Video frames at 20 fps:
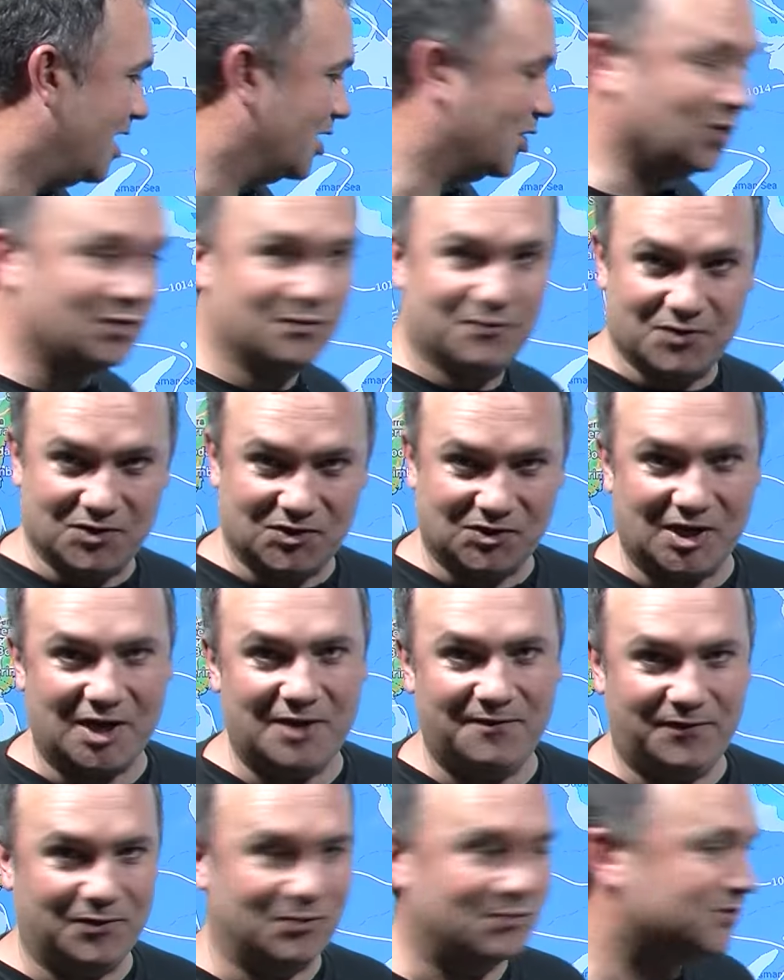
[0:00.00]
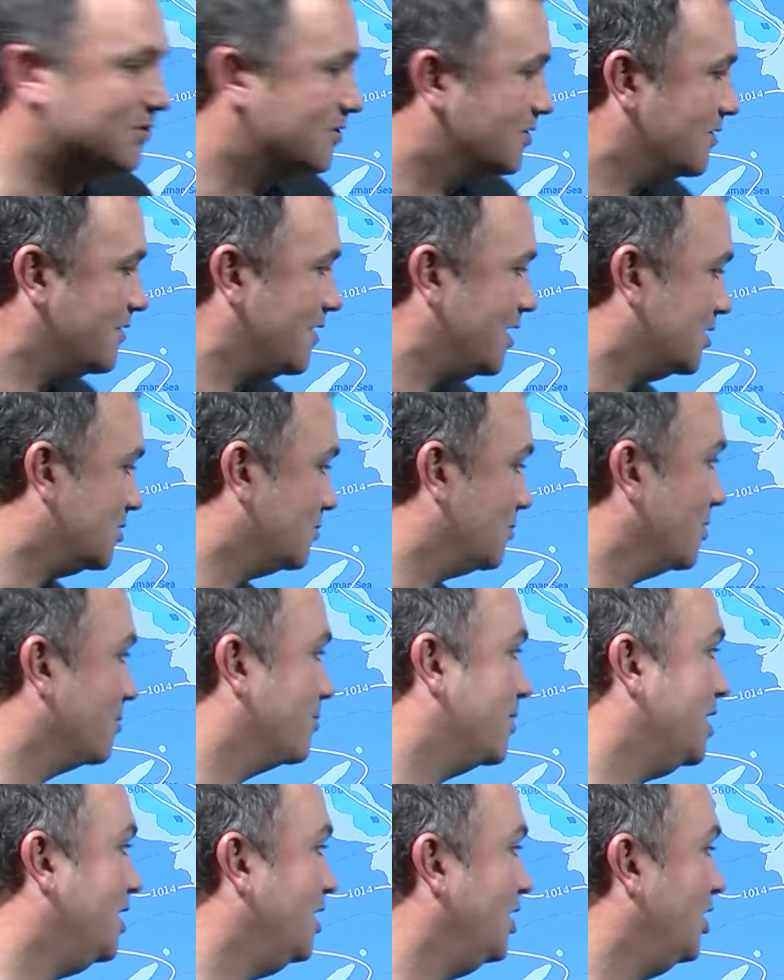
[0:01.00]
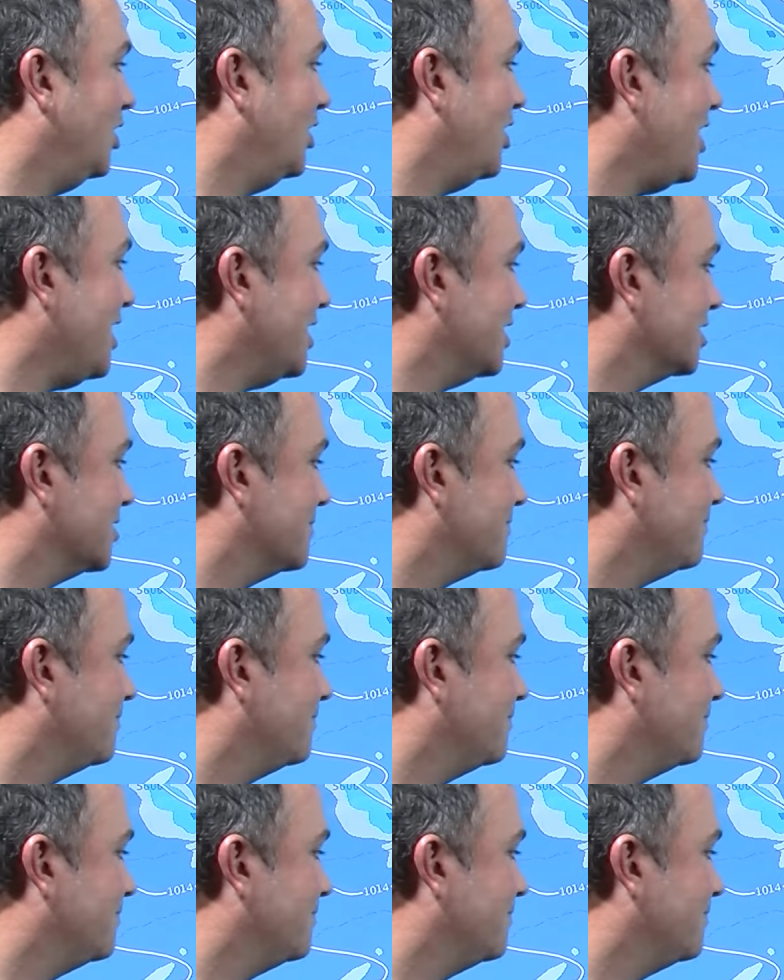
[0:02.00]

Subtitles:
Good for the ski fields. That's where we like it.